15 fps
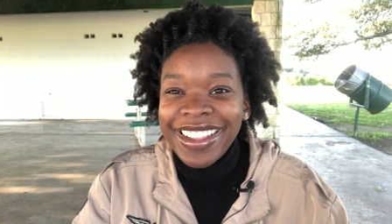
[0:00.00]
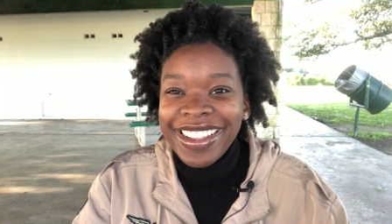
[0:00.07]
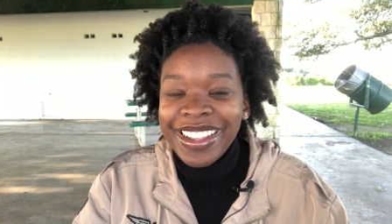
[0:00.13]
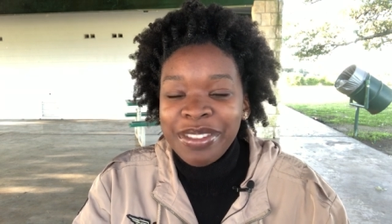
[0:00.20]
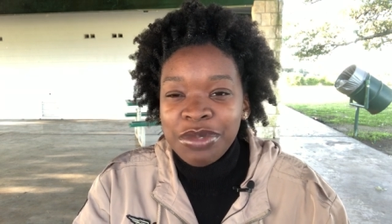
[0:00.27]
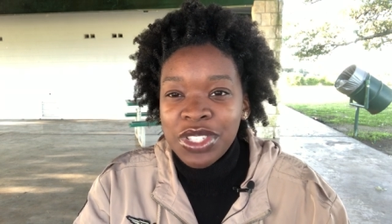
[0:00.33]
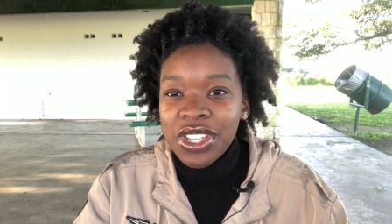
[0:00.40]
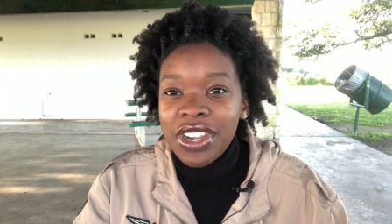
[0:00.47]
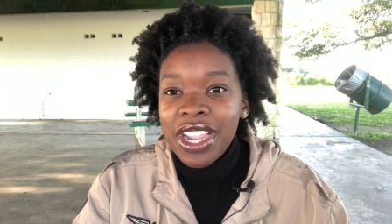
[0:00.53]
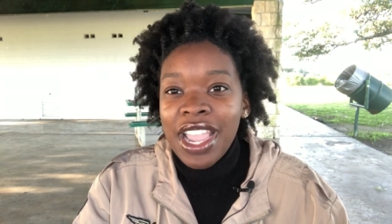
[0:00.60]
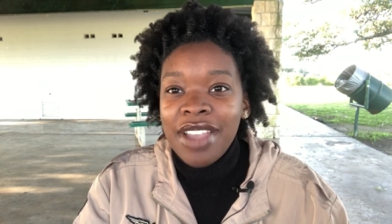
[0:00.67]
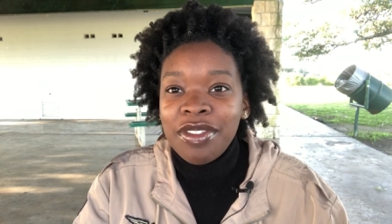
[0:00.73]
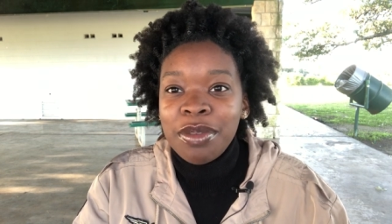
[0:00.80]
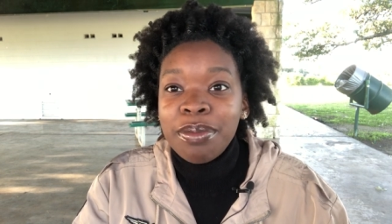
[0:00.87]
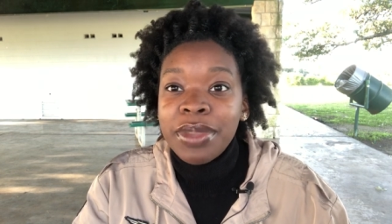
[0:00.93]
I'm sorry I
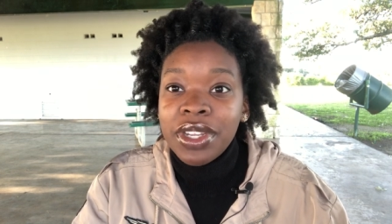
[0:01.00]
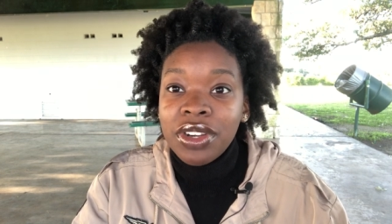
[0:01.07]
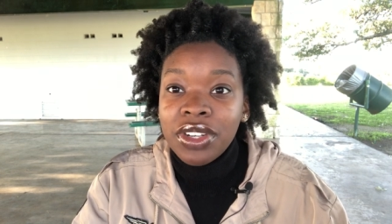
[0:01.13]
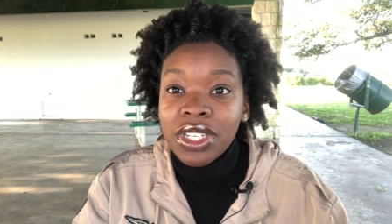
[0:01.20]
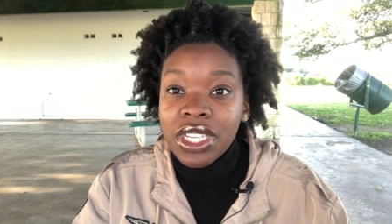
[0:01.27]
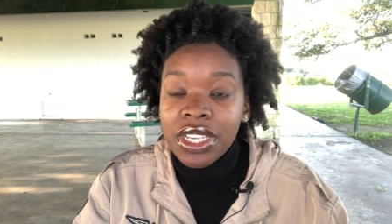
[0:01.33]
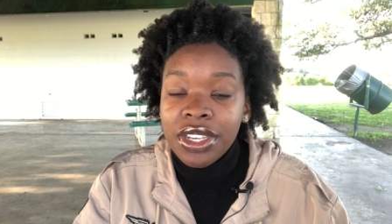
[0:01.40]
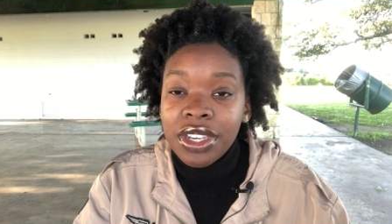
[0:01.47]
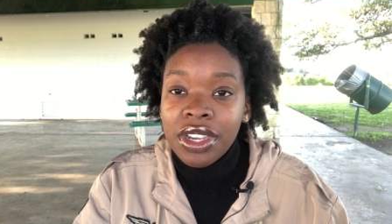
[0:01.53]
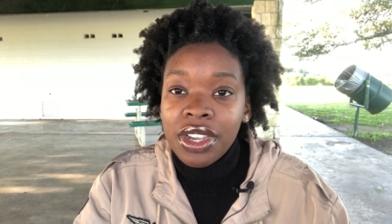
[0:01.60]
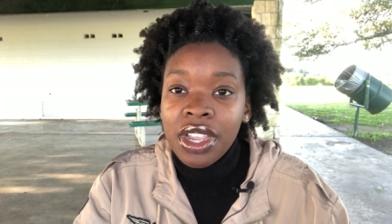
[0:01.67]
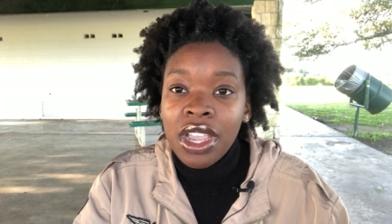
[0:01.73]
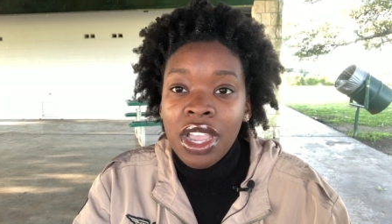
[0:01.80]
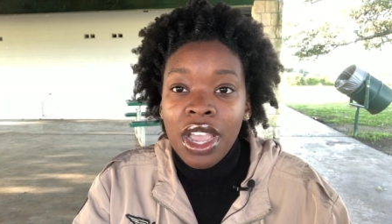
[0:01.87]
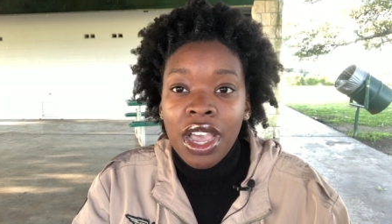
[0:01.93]
haven't been on here
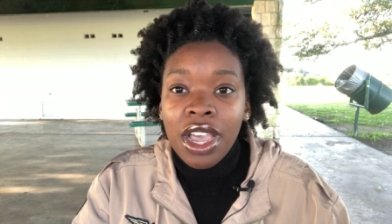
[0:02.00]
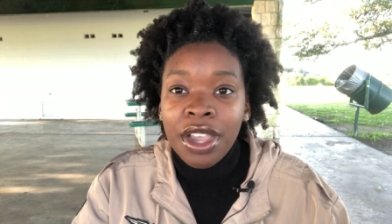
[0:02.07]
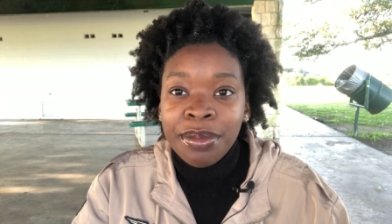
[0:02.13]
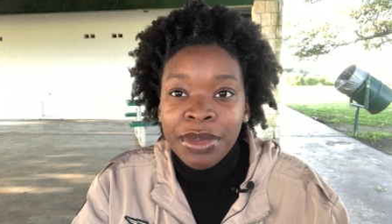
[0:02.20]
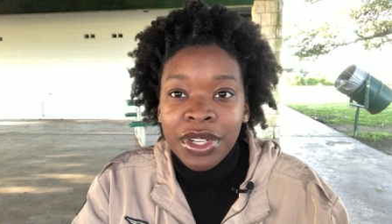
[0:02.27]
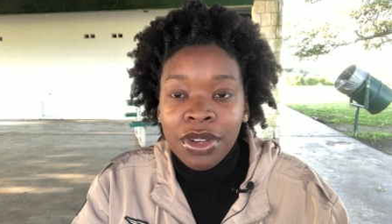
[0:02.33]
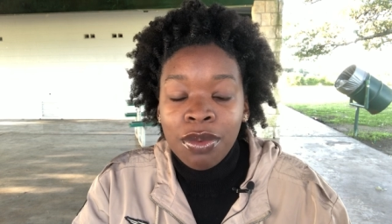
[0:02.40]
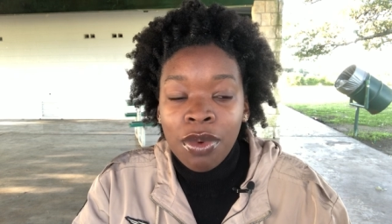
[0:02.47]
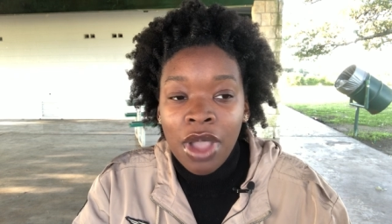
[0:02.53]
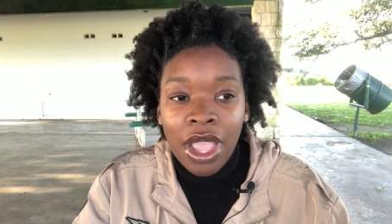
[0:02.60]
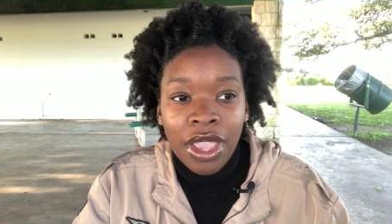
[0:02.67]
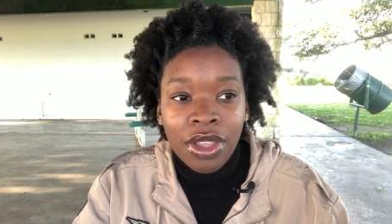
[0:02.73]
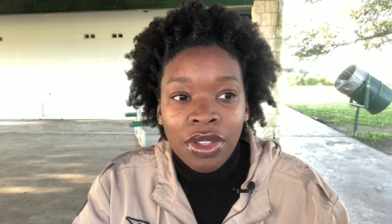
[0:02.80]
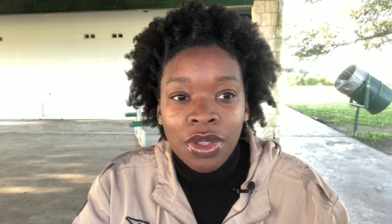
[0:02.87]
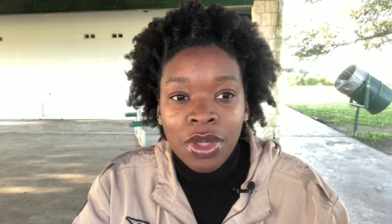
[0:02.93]
um, in a
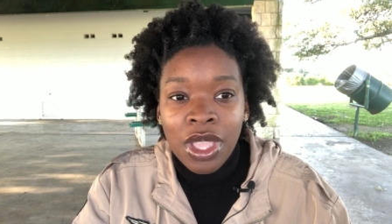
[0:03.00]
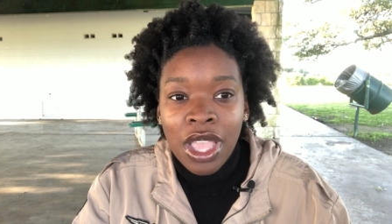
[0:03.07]
while.